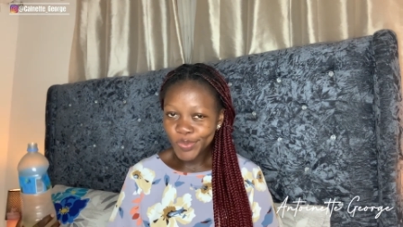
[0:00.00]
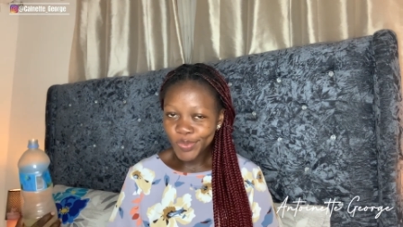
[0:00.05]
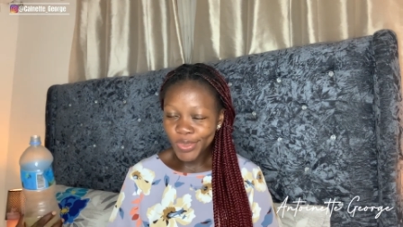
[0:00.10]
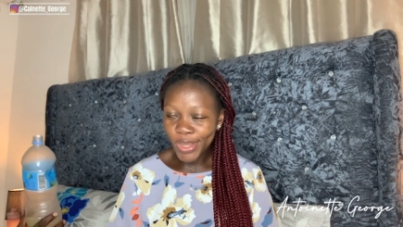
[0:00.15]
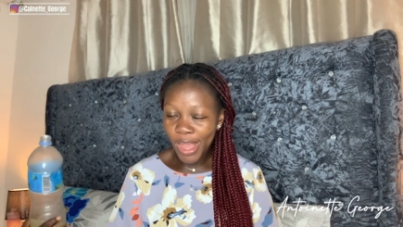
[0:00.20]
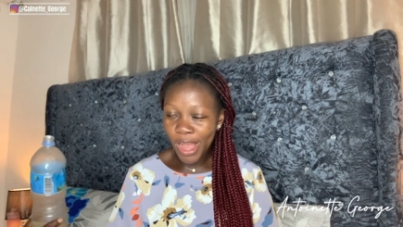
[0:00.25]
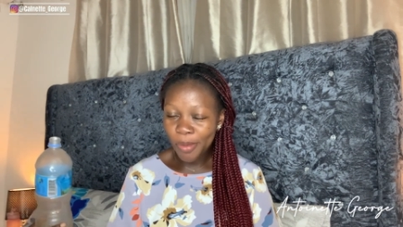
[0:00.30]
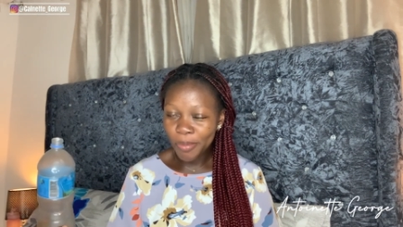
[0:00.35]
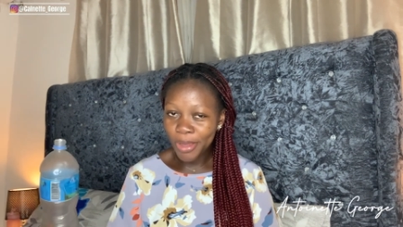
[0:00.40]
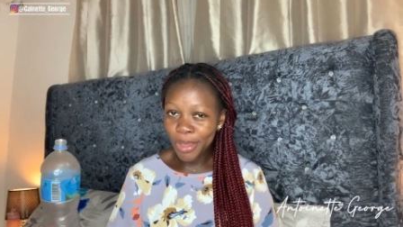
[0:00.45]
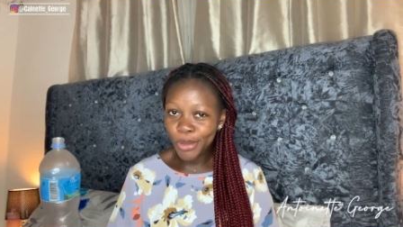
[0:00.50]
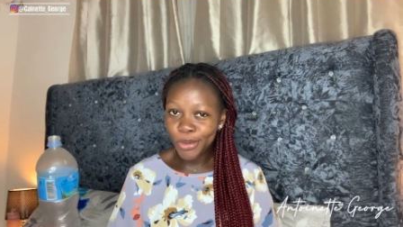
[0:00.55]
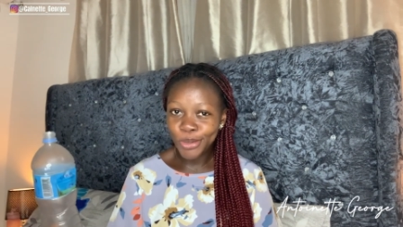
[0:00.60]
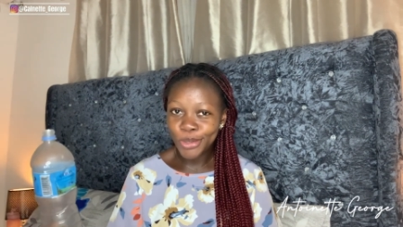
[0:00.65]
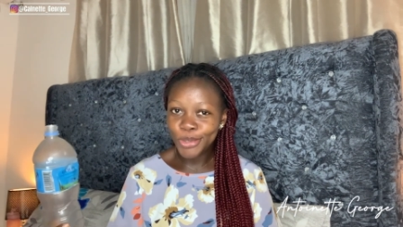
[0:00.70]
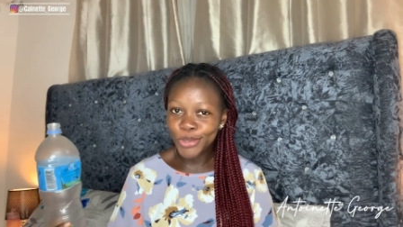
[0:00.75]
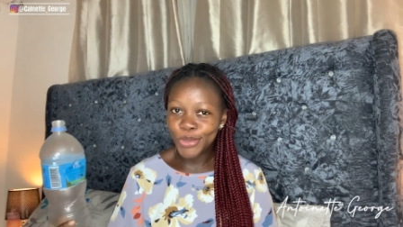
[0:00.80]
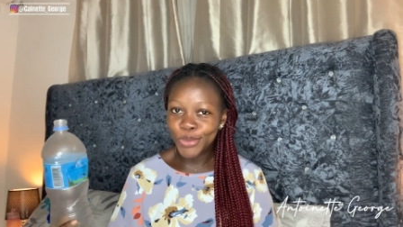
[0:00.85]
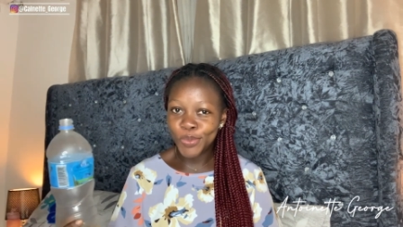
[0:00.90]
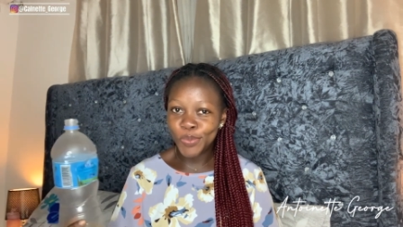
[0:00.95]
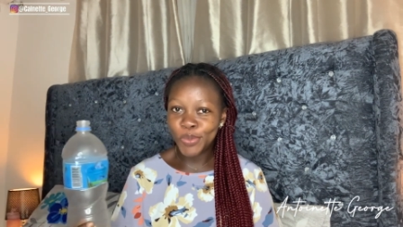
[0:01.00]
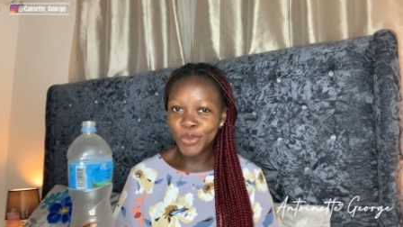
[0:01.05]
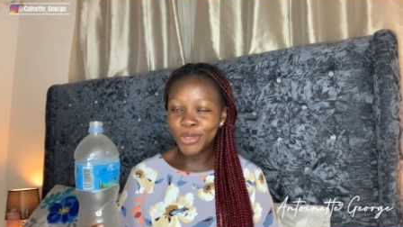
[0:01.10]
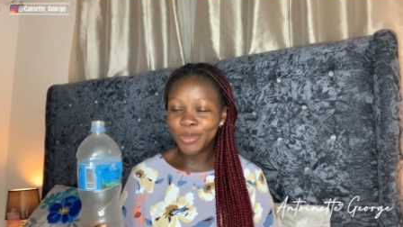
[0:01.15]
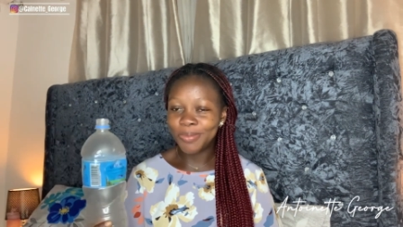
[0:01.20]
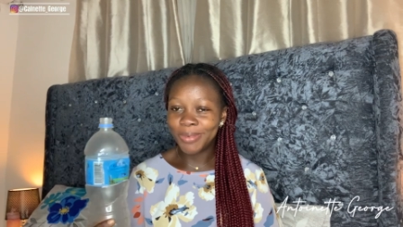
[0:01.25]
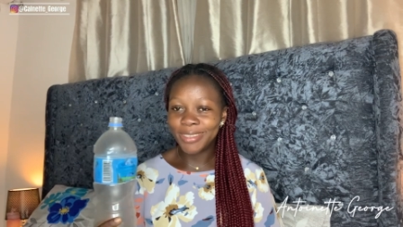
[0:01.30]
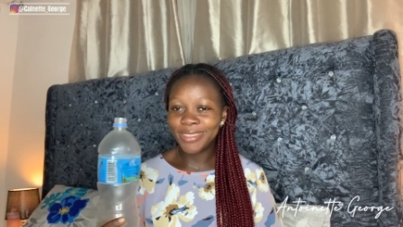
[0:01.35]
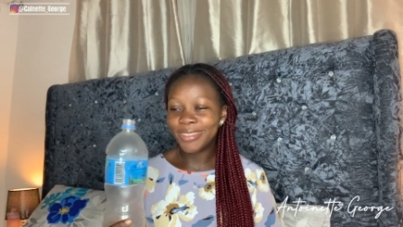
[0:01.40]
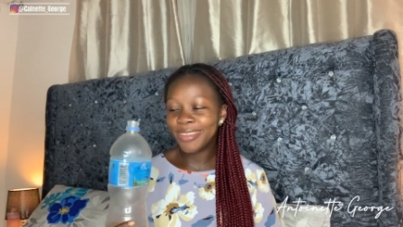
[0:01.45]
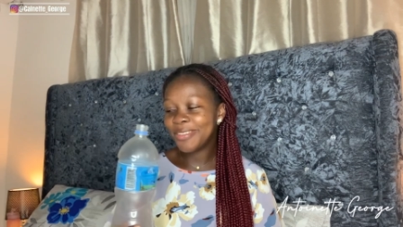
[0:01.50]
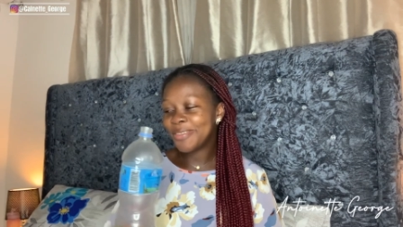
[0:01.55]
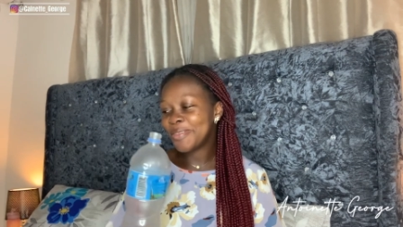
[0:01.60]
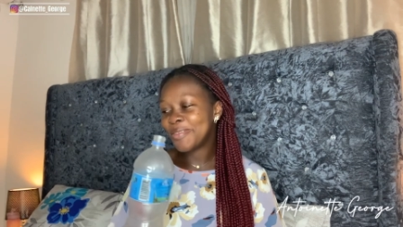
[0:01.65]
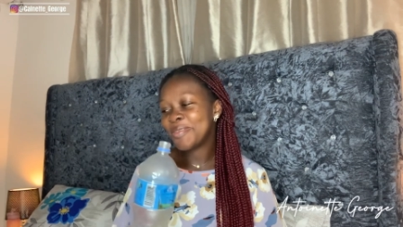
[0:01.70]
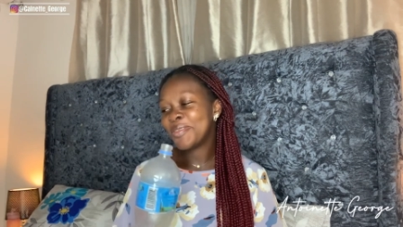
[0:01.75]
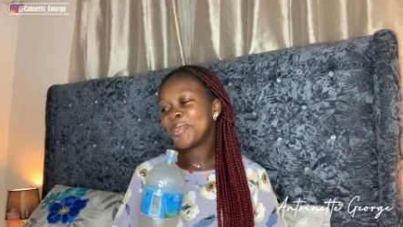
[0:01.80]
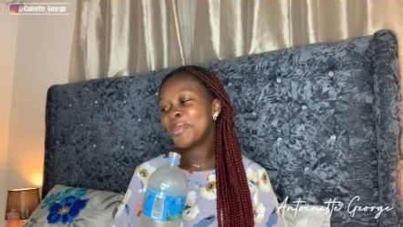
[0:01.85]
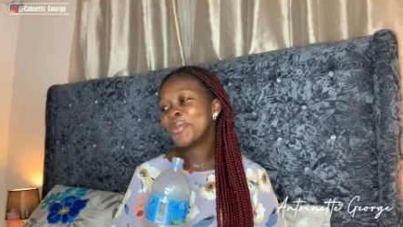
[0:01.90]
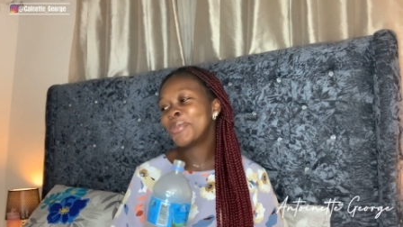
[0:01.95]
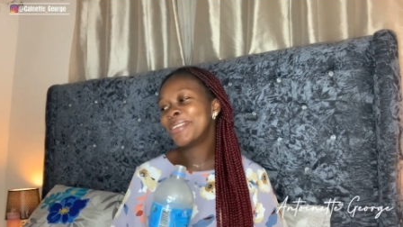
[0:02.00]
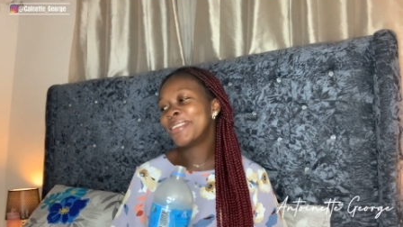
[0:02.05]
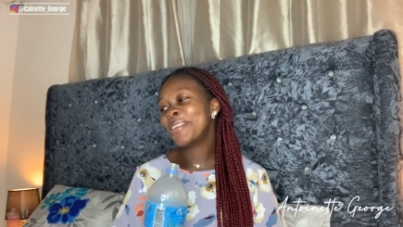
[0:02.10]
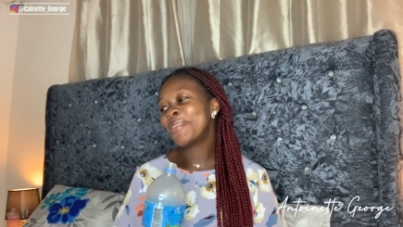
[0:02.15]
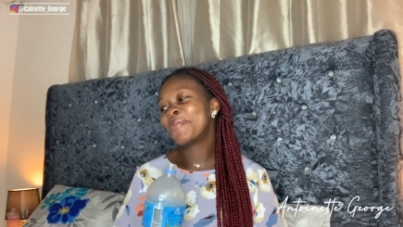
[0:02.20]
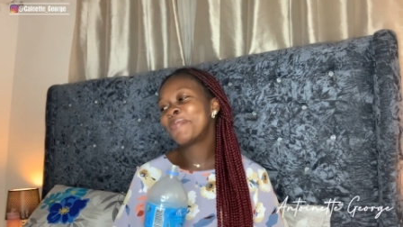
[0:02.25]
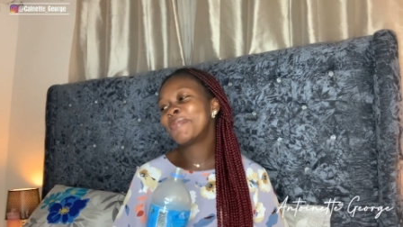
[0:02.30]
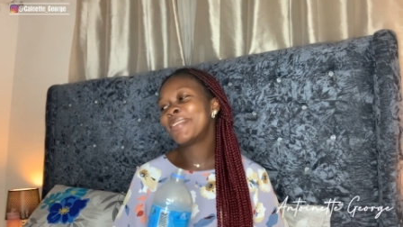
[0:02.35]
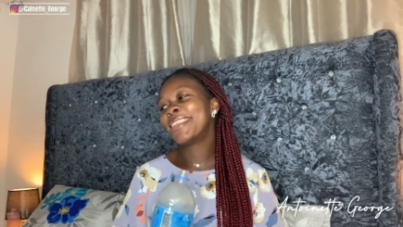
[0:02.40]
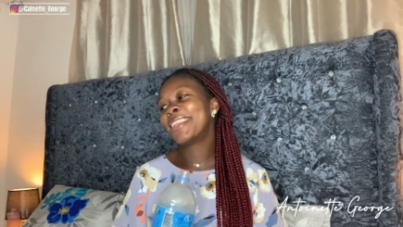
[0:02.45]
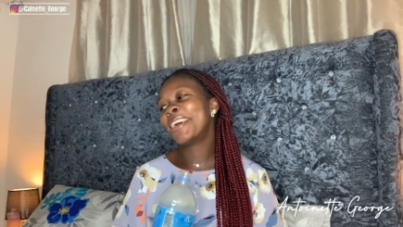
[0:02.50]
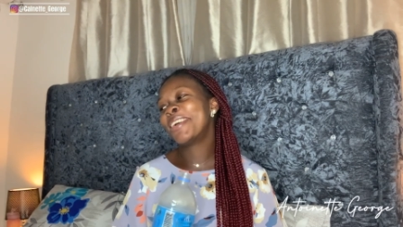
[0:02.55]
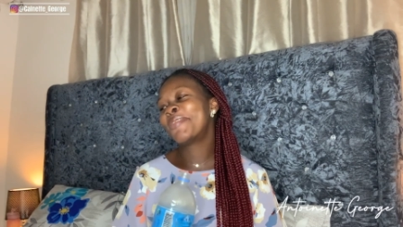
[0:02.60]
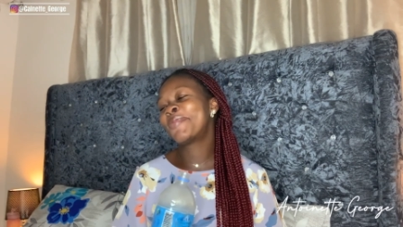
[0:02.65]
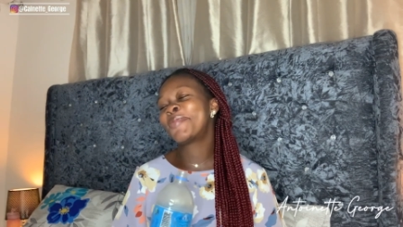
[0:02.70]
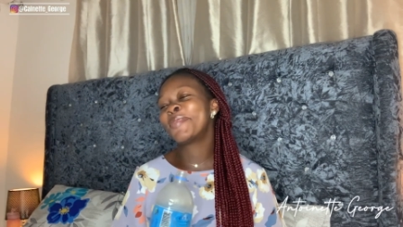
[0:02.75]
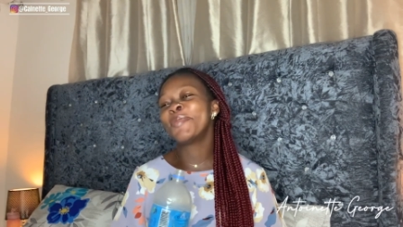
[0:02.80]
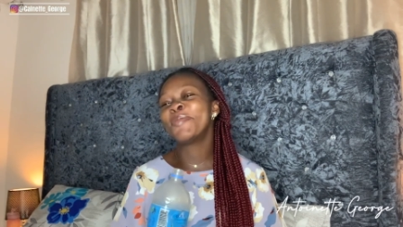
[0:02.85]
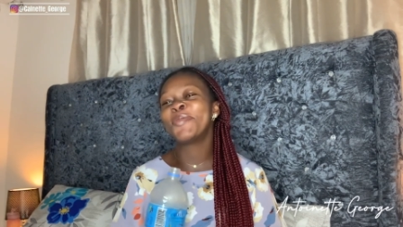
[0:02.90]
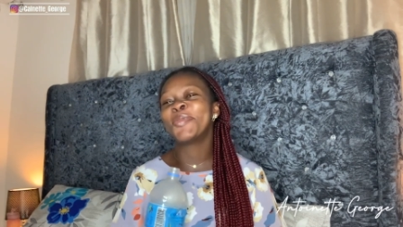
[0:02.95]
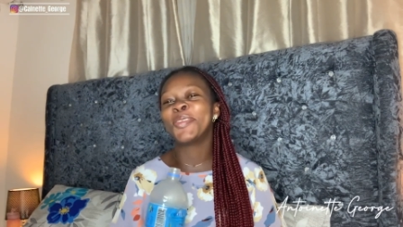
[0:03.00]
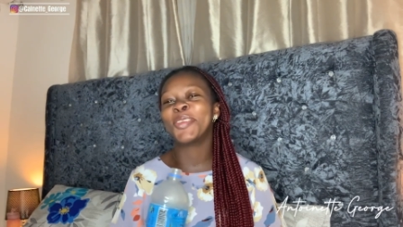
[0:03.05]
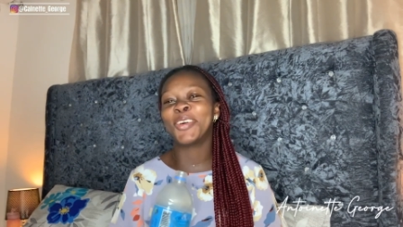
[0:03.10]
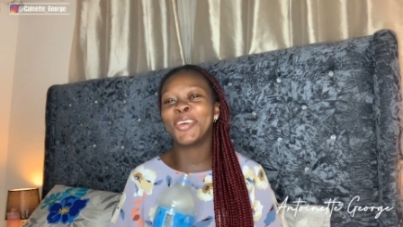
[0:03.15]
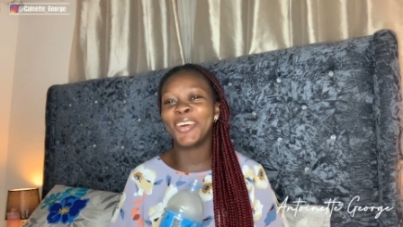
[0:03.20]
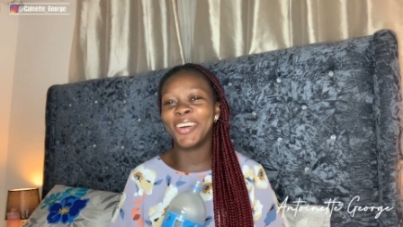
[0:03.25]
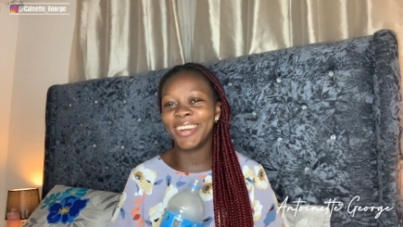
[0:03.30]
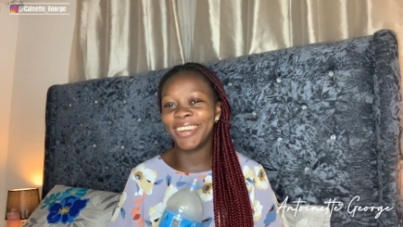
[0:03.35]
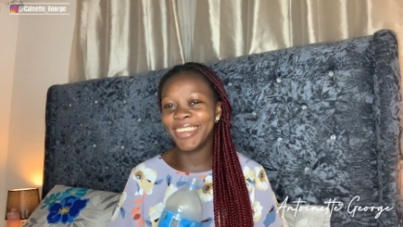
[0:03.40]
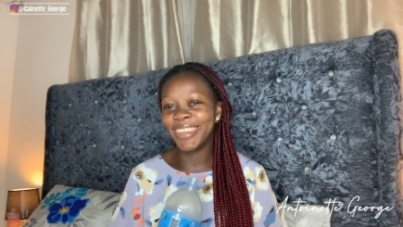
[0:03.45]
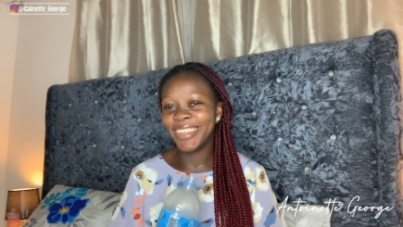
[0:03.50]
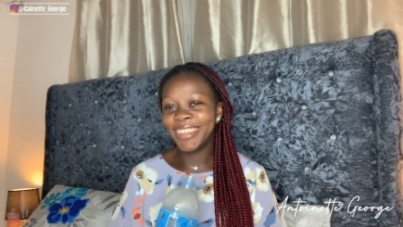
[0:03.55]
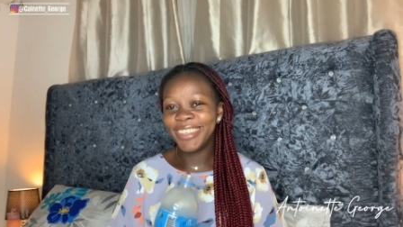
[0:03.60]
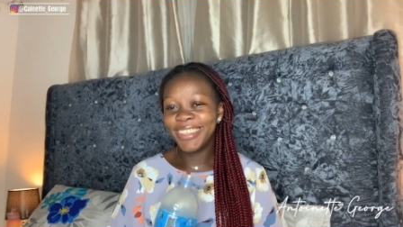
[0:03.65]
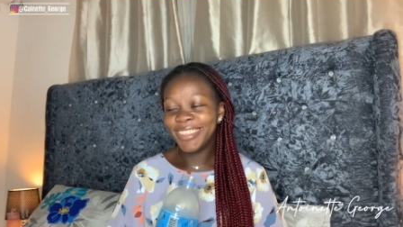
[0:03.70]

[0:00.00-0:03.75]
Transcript: how am I going to put myself, you know, let me laugh him down.